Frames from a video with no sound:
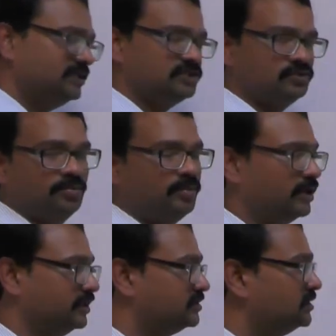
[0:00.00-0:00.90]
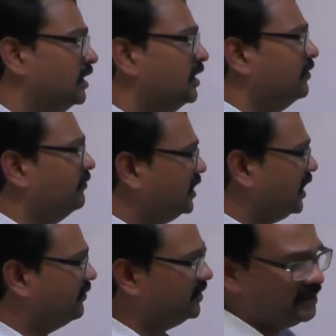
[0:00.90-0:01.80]
these 2 points? We
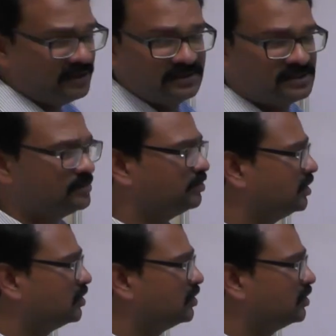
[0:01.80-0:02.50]
have a simple